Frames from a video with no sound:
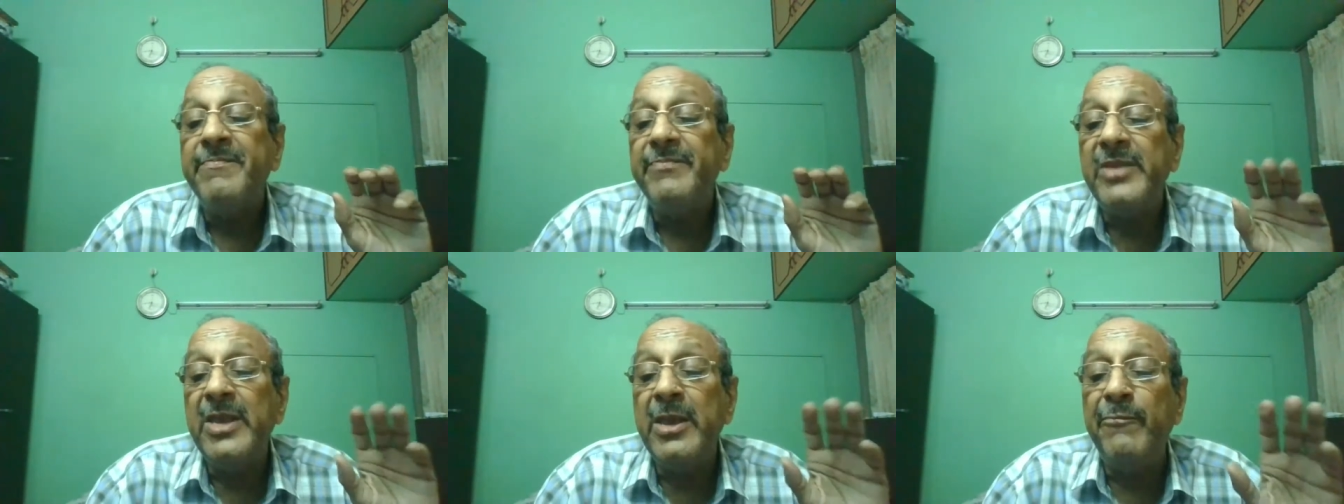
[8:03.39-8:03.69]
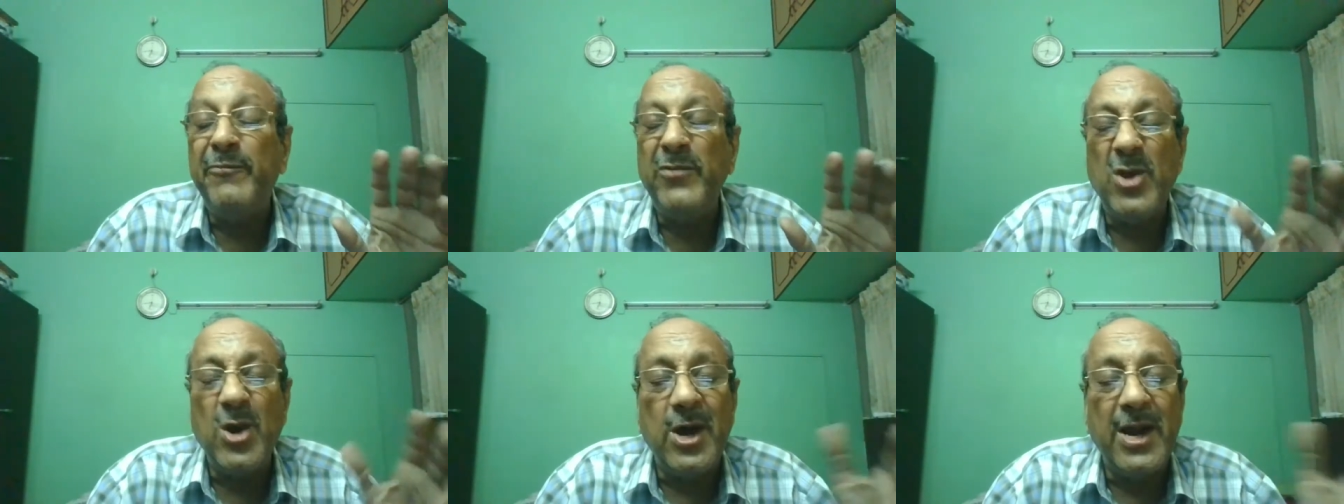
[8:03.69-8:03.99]

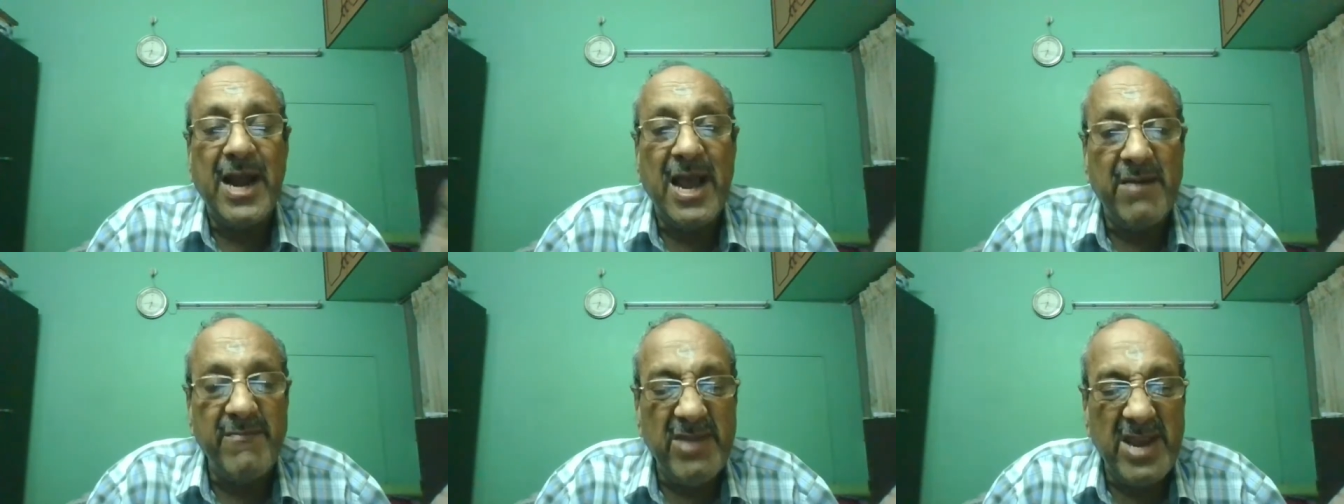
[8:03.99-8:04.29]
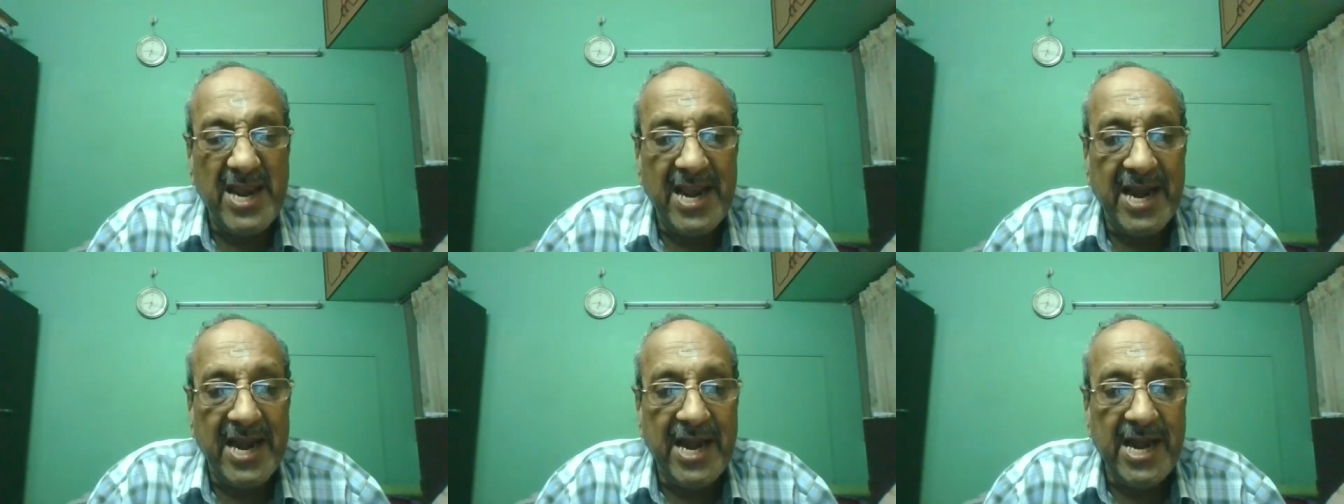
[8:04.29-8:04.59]
If you are
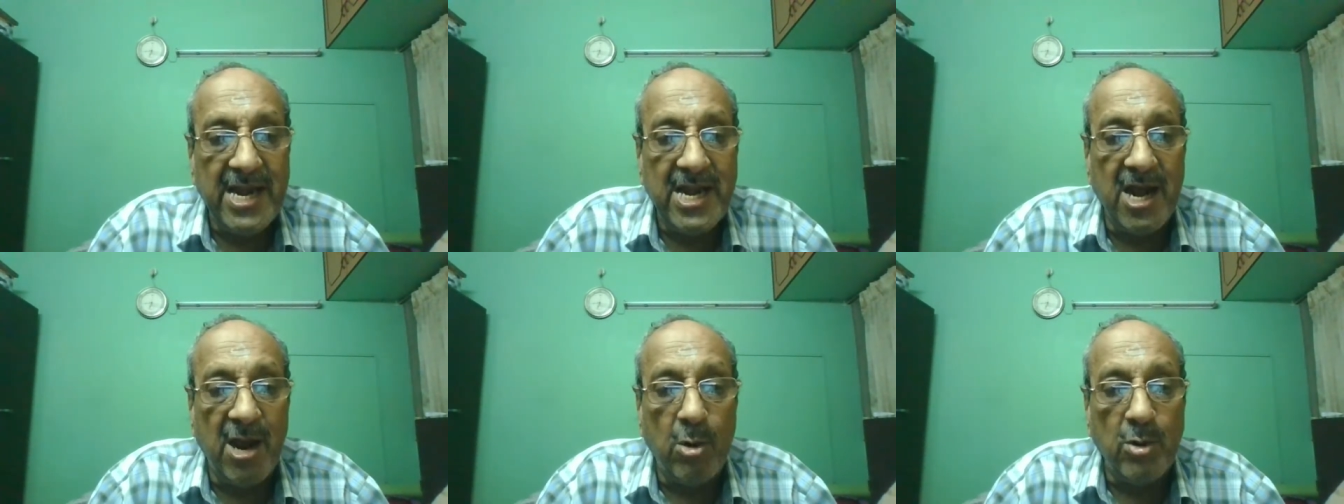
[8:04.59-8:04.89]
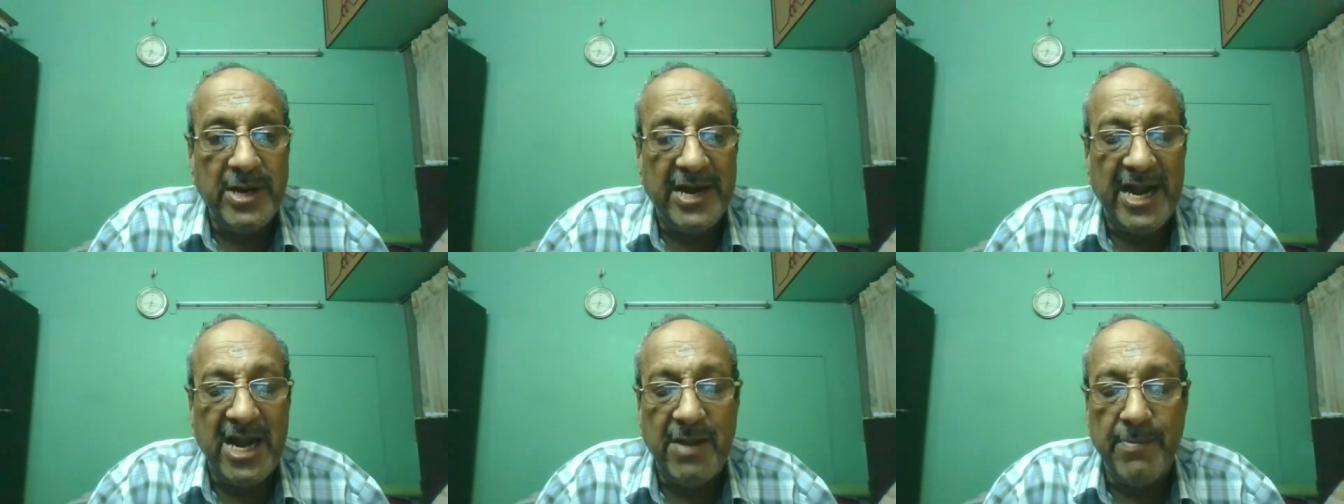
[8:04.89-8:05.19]
having any
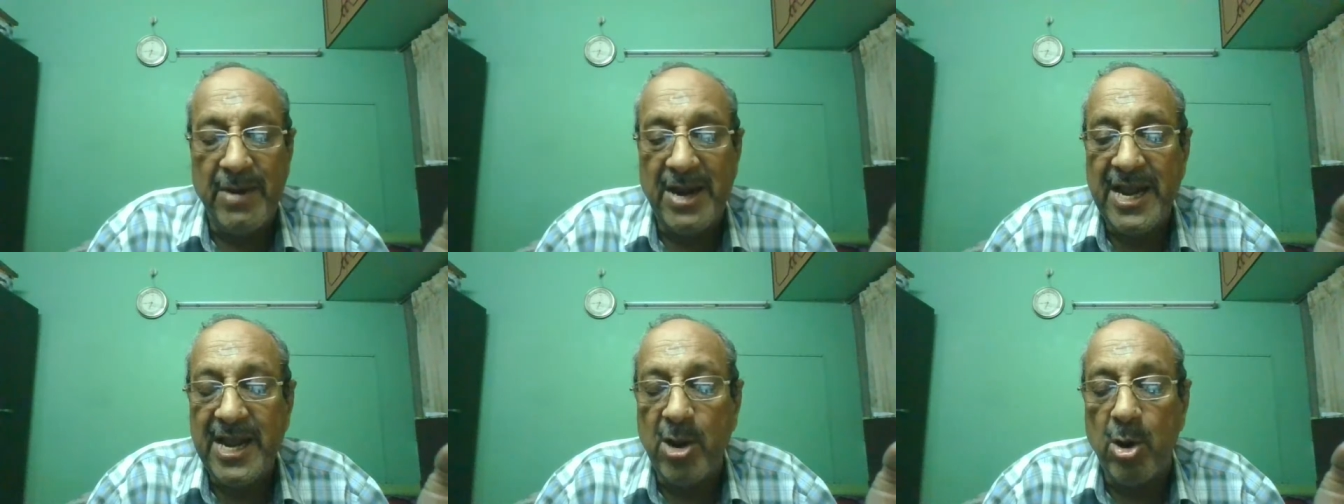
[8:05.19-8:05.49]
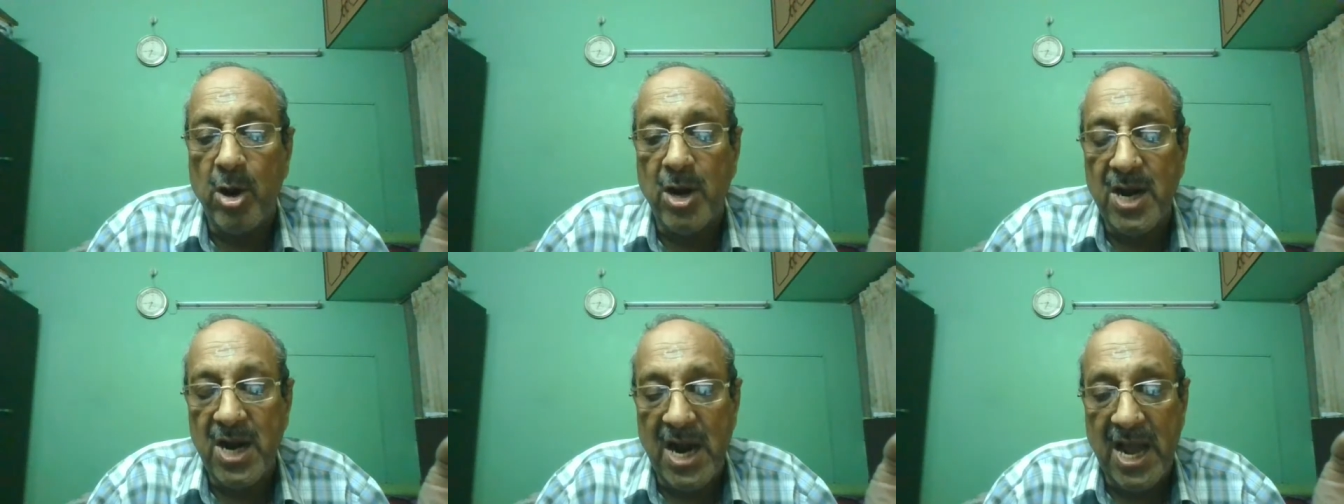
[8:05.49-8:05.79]
doubt, anybody
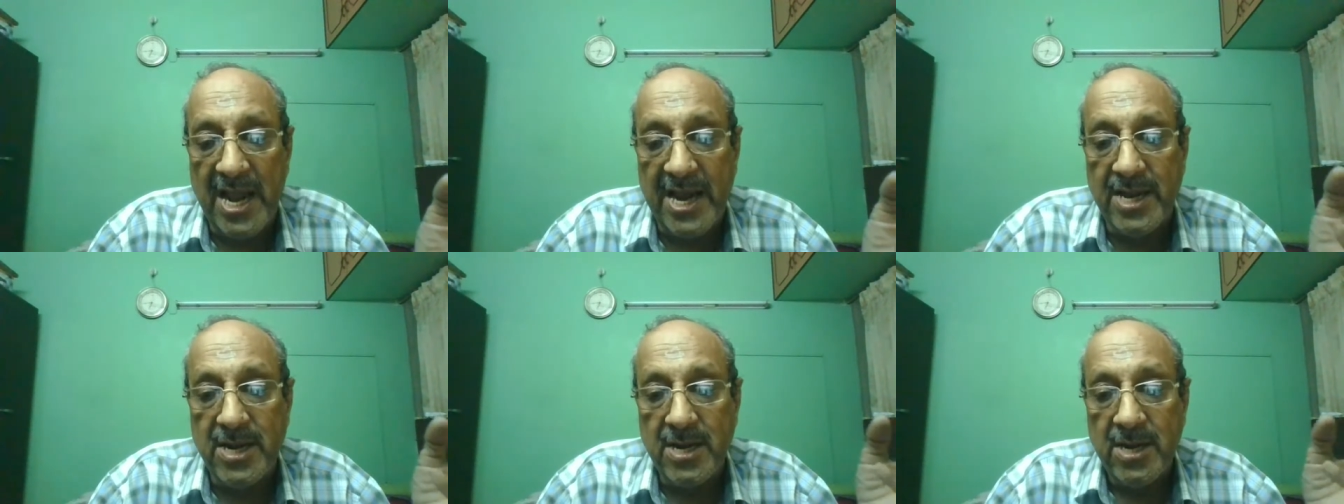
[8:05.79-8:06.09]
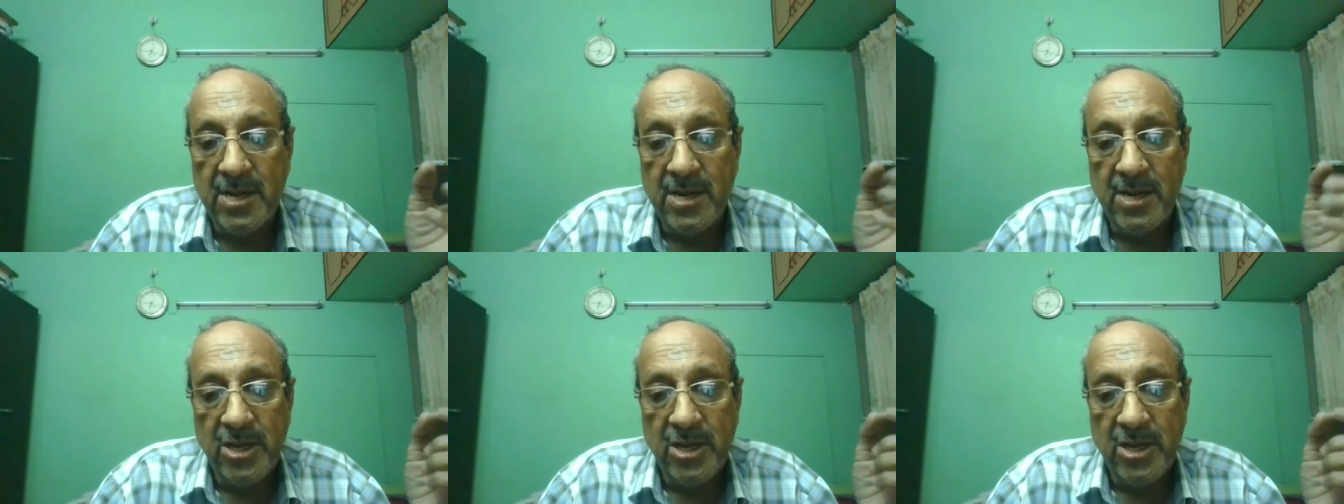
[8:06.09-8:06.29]
online,